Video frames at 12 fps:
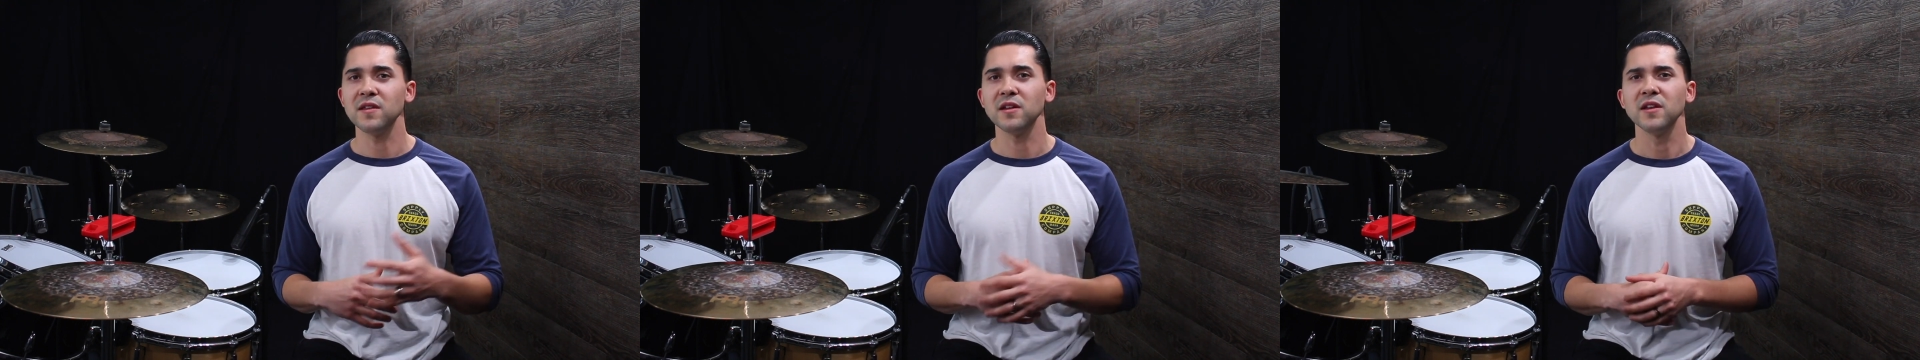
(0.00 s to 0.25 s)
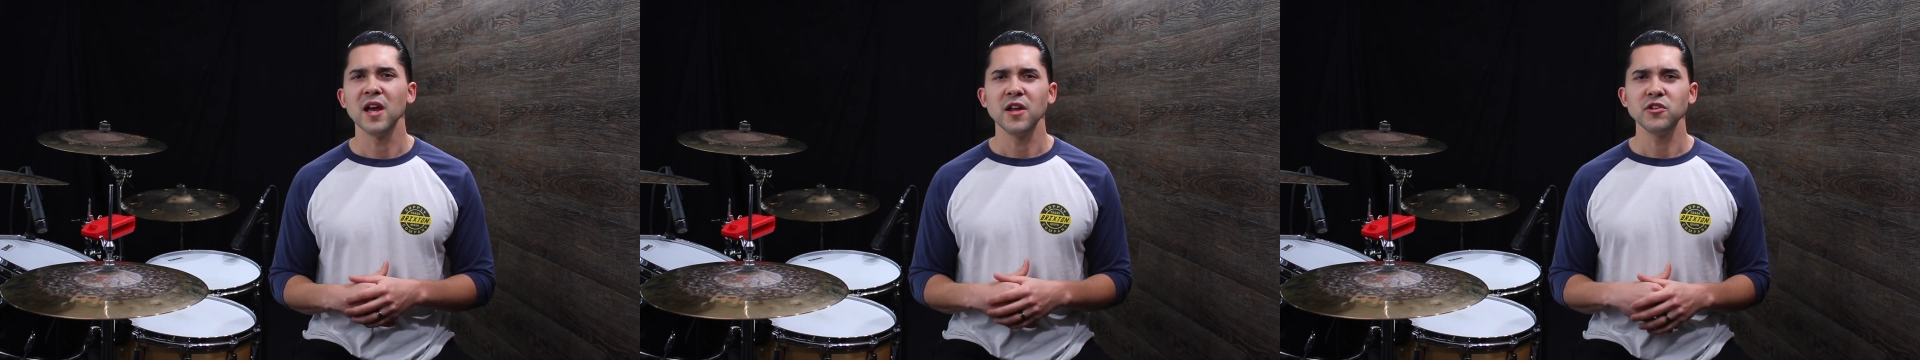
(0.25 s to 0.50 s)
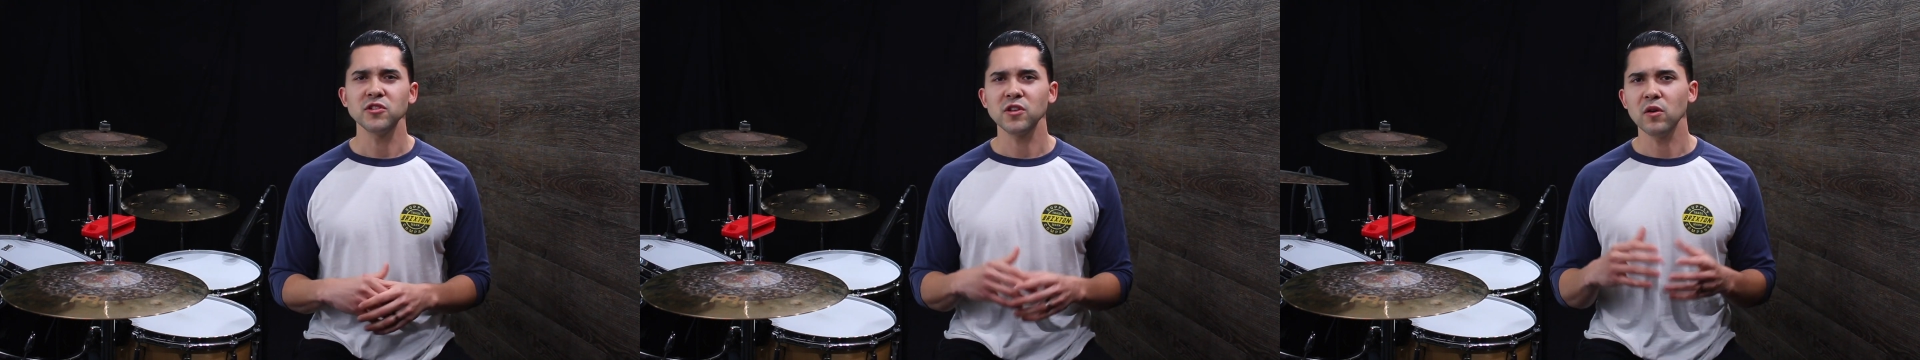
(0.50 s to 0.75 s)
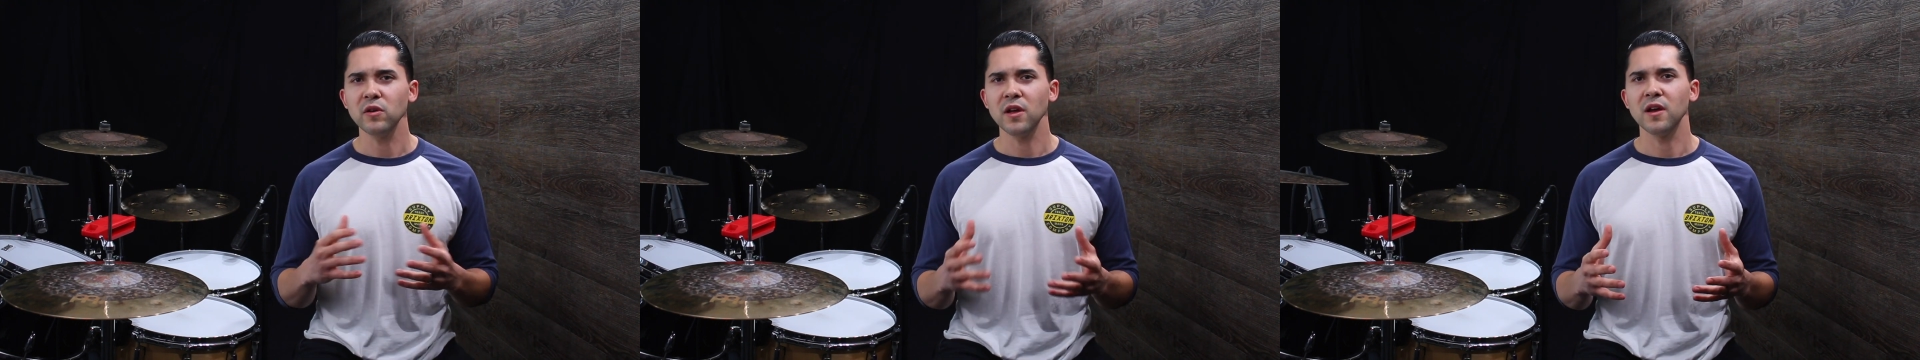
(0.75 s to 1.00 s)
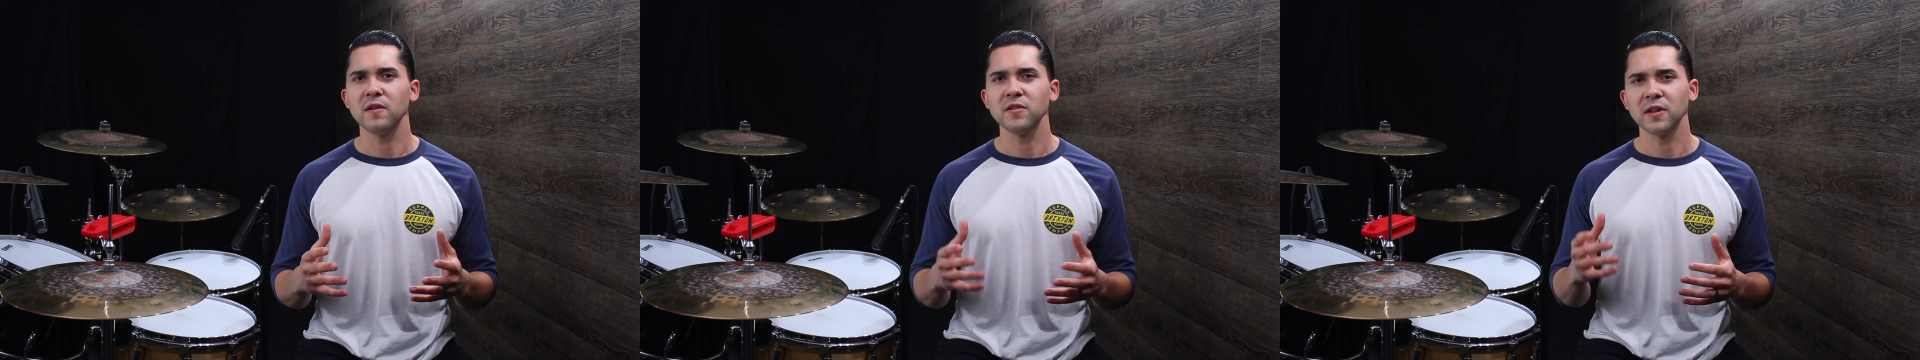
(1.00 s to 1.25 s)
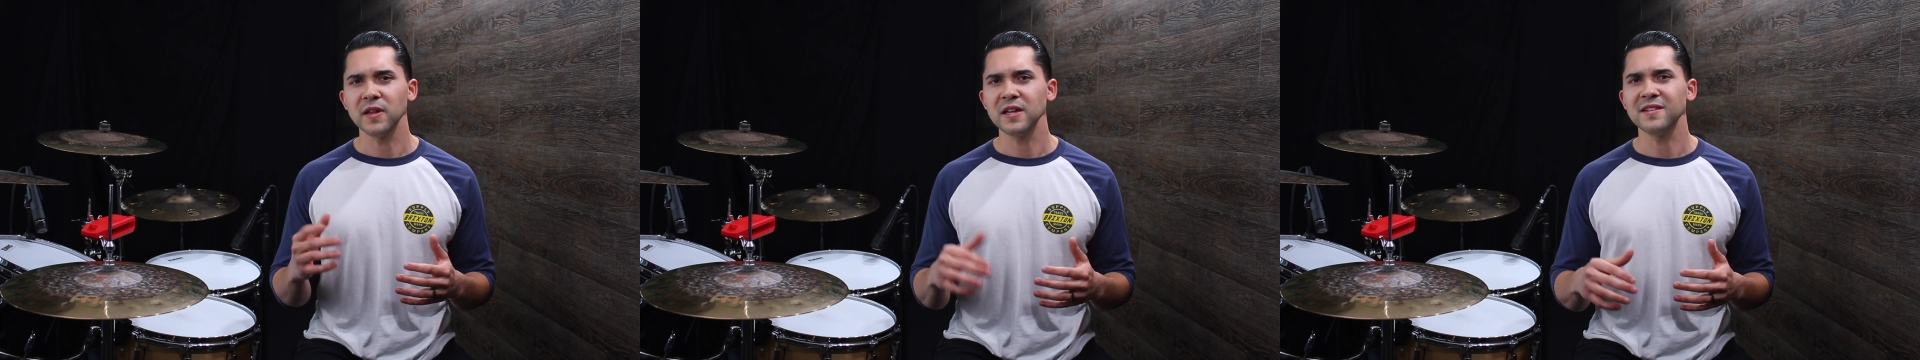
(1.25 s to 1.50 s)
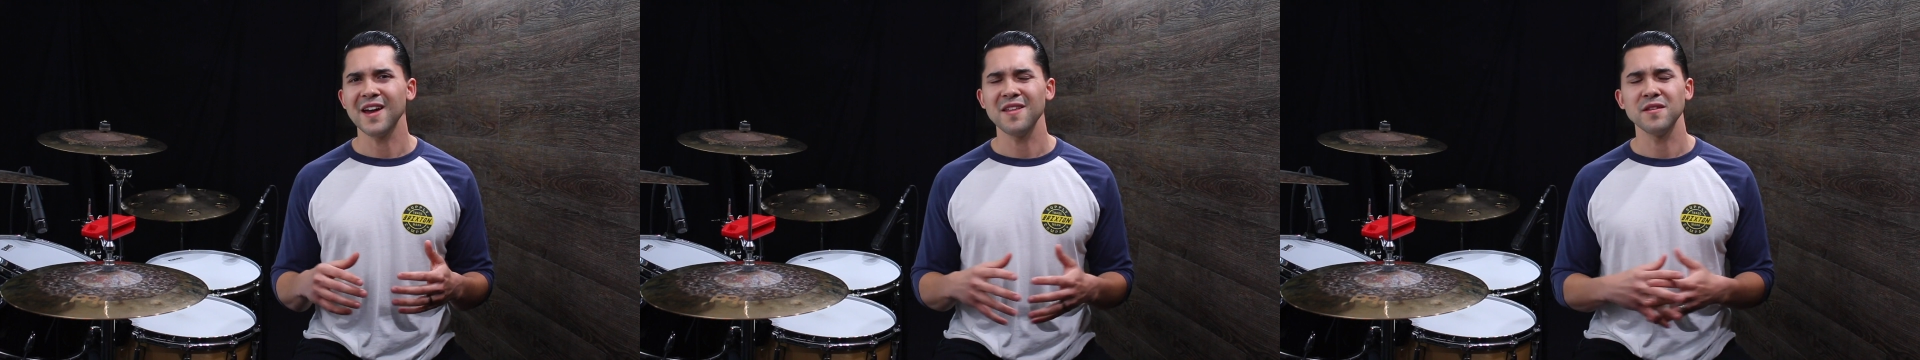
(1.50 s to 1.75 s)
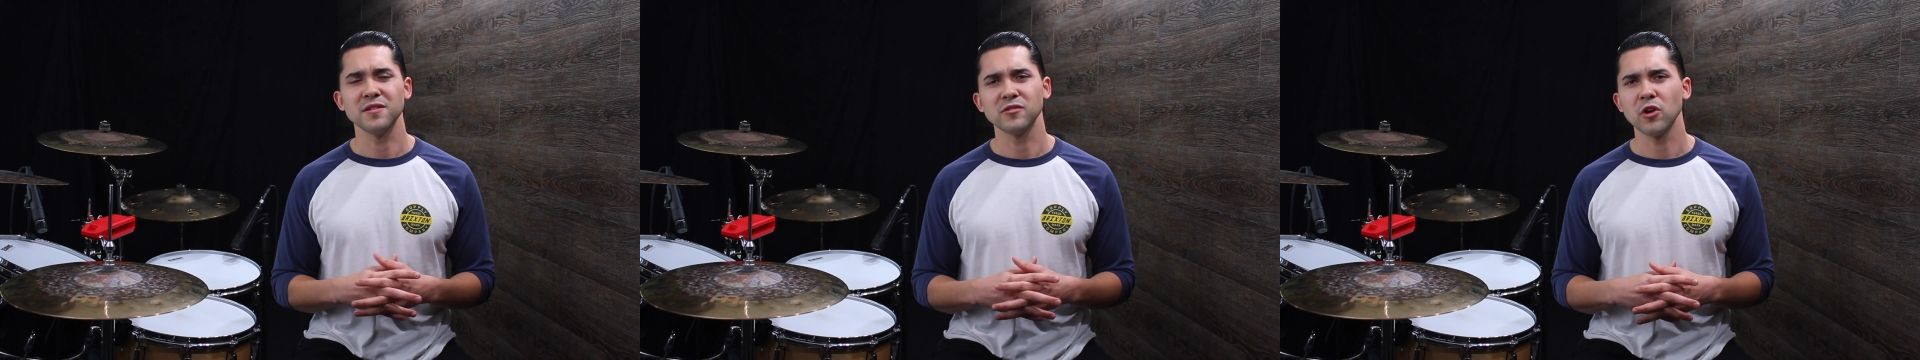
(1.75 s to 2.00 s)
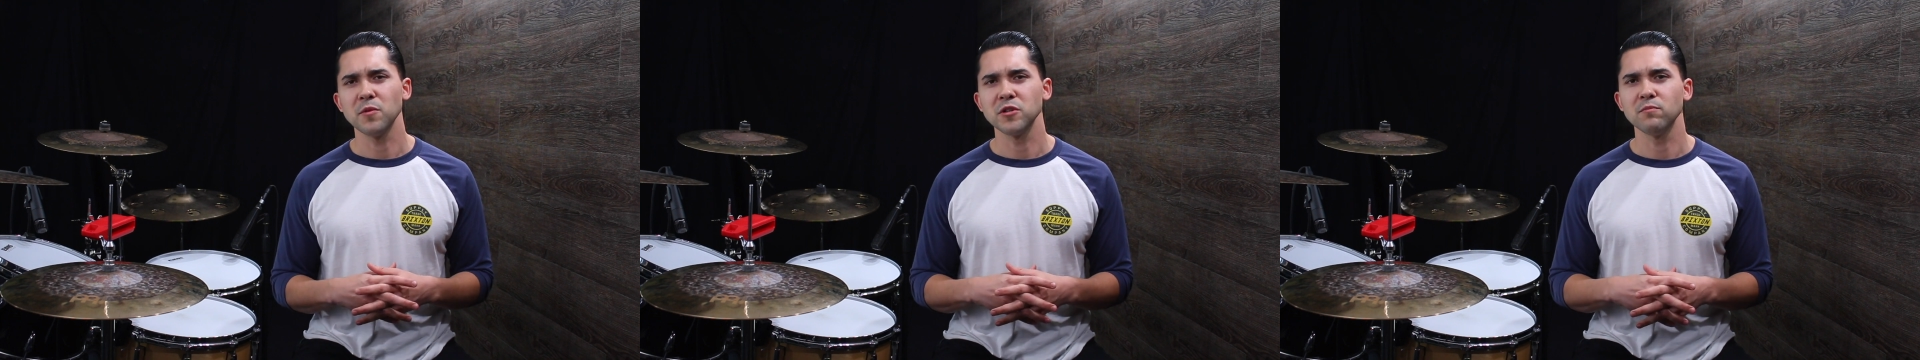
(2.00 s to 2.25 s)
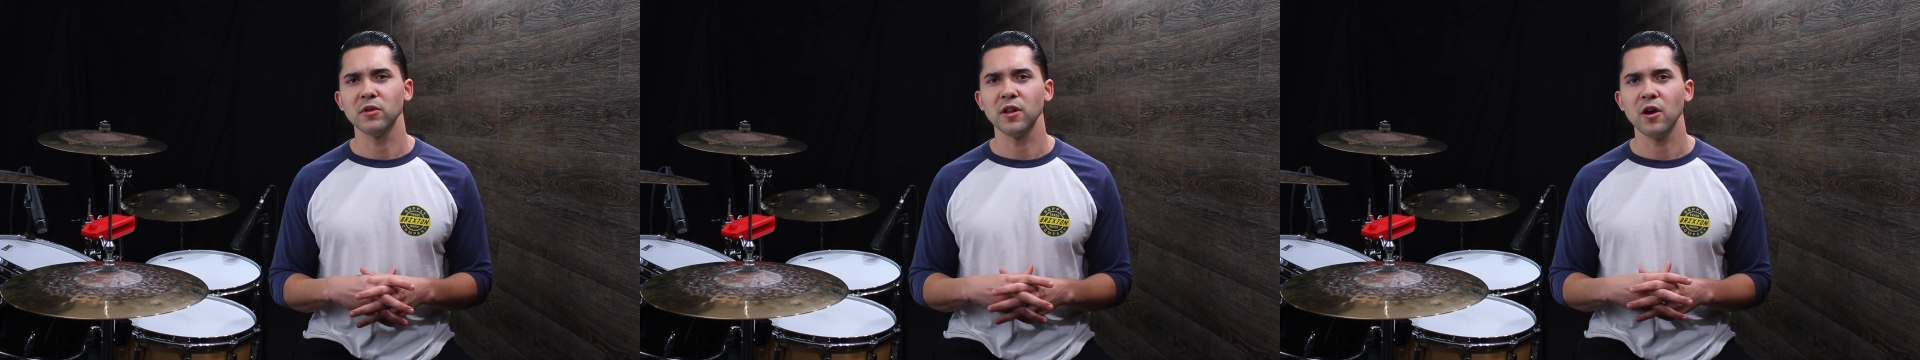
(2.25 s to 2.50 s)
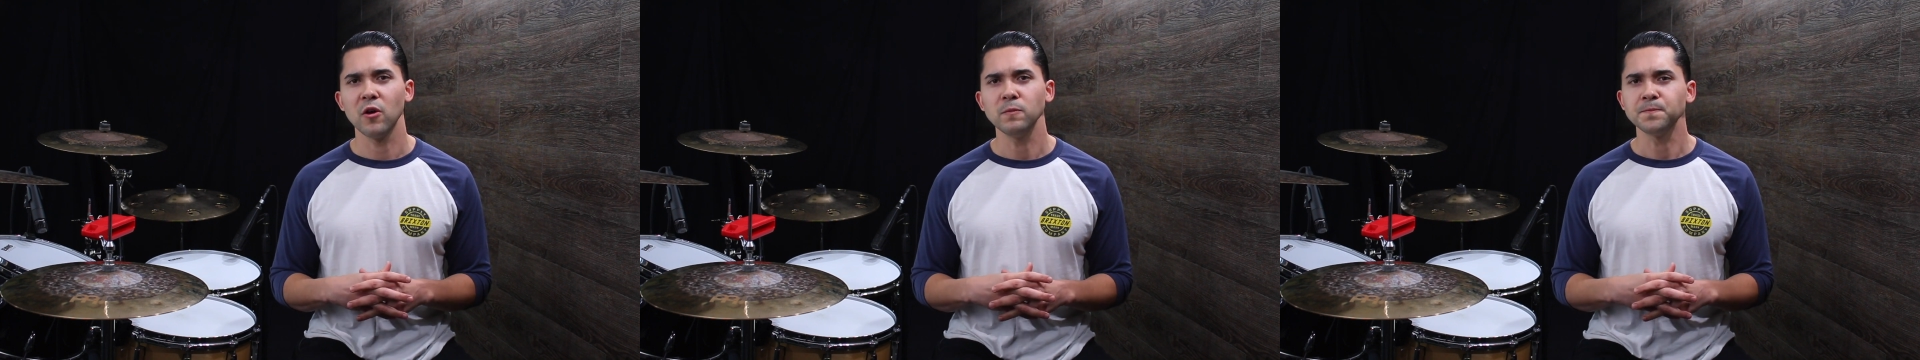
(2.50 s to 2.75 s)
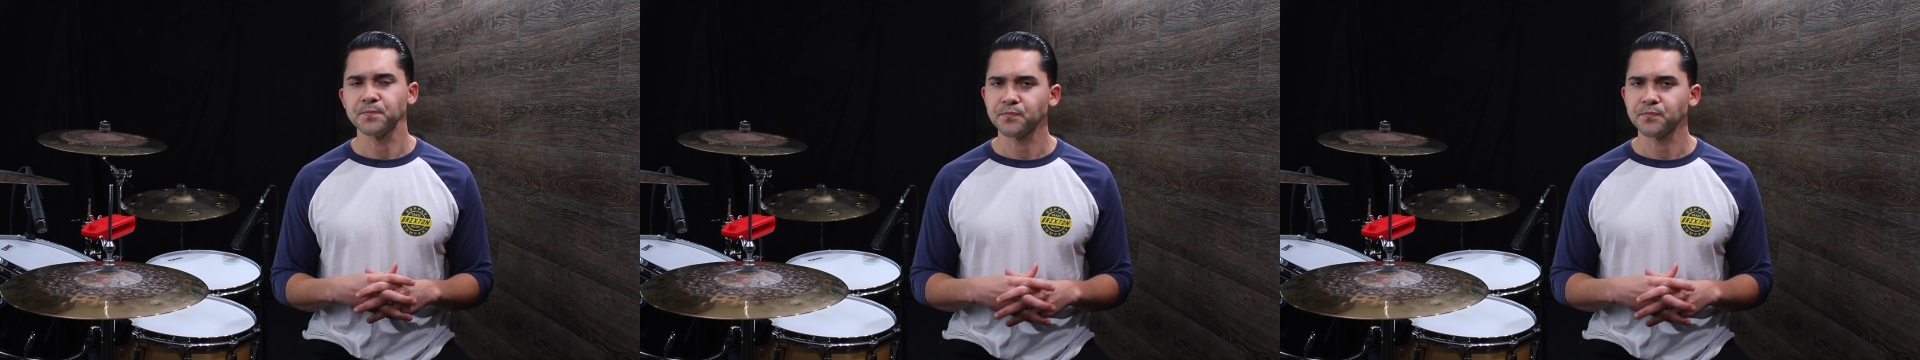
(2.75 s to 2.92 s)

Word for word: then just go to the link down in the description below